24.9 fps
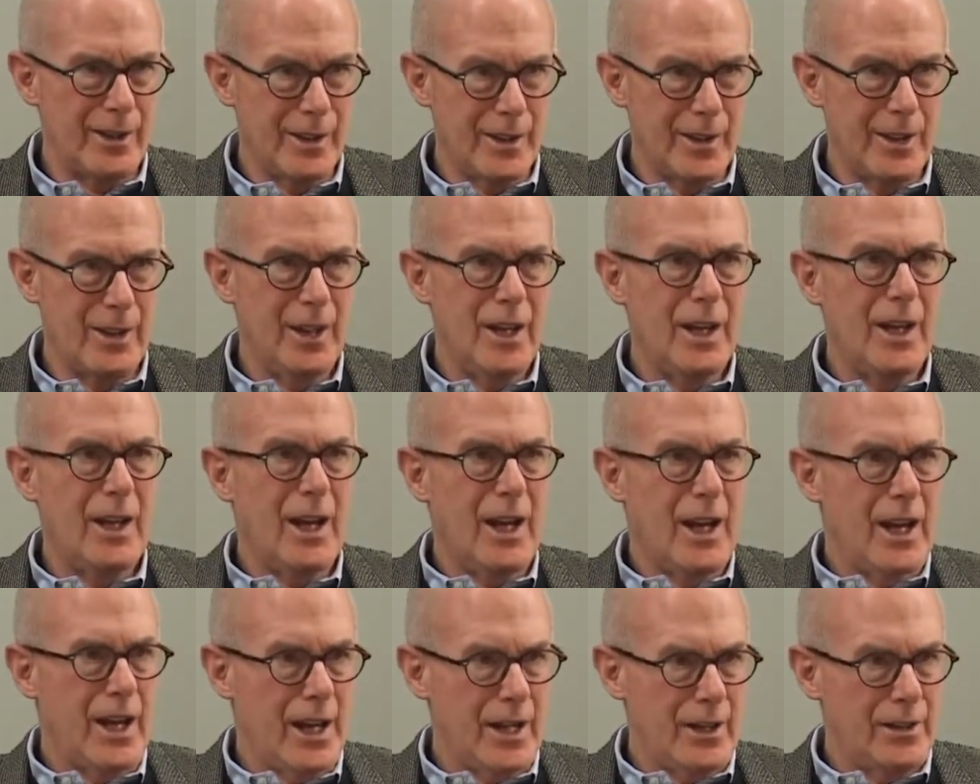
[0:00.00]

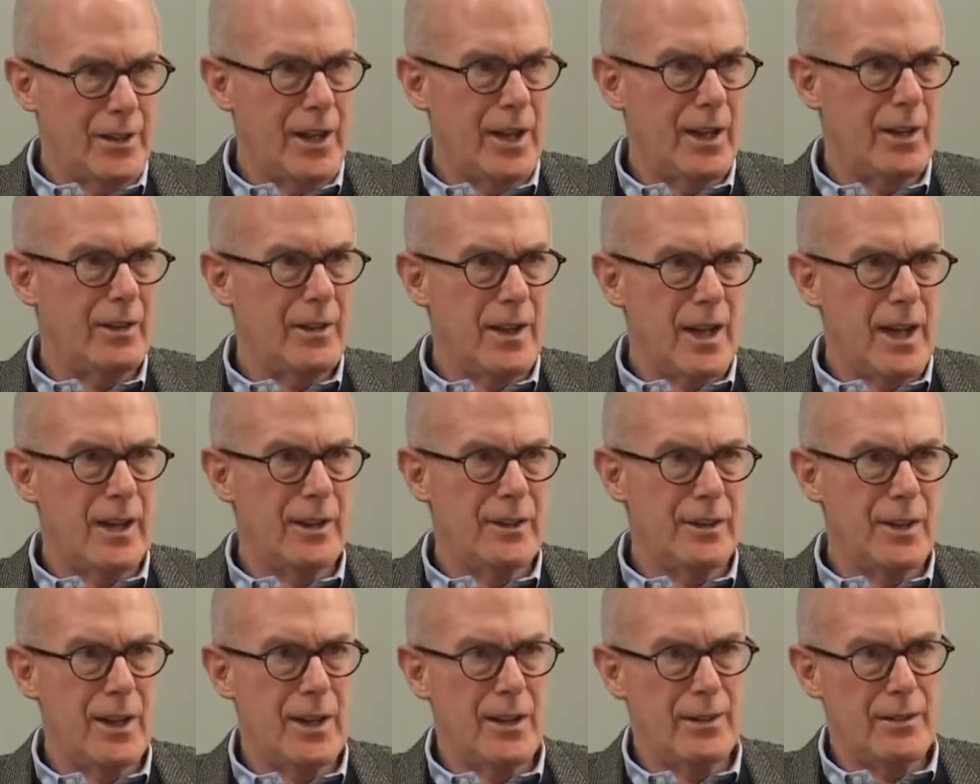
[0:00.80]

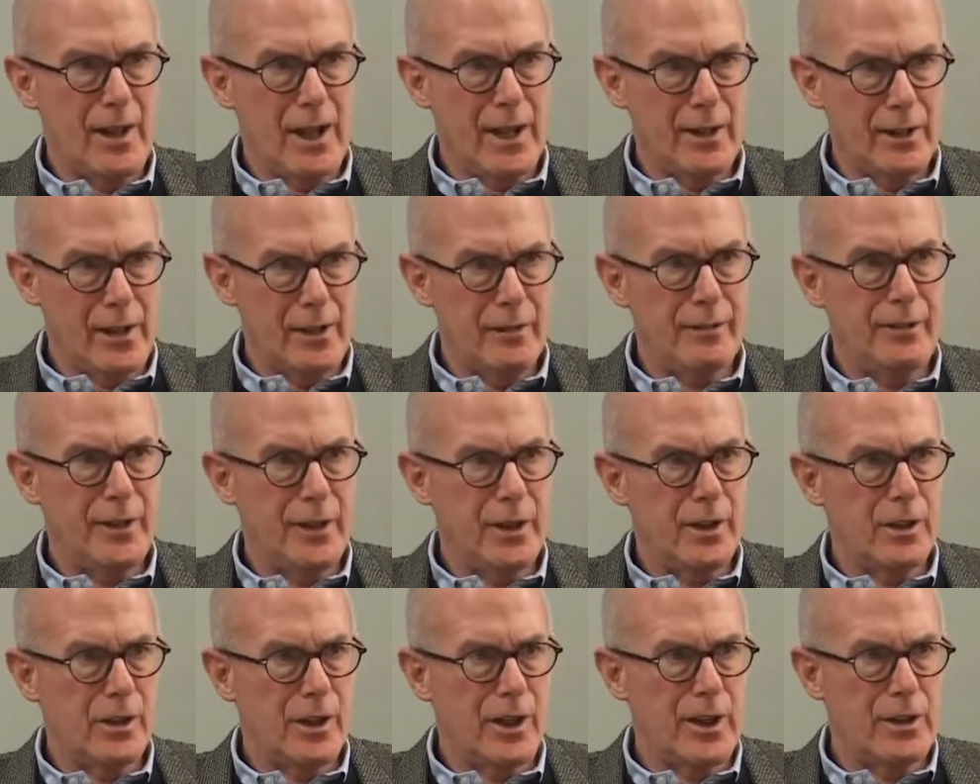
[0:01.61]
Mm-hmm. and they
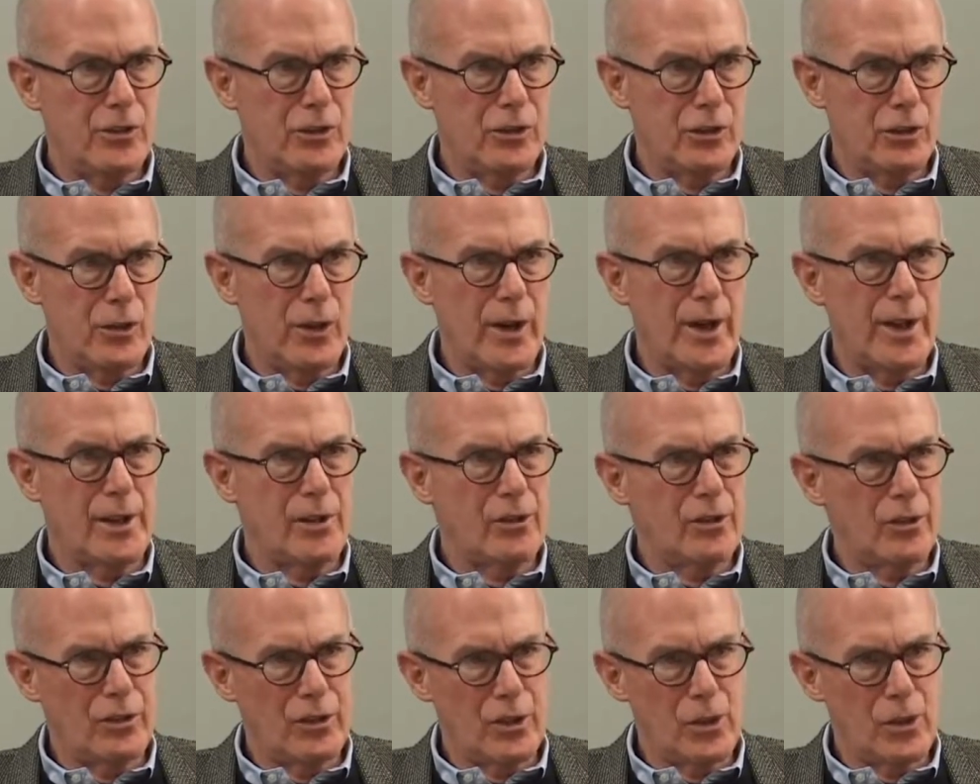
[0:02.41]
feel less stressed.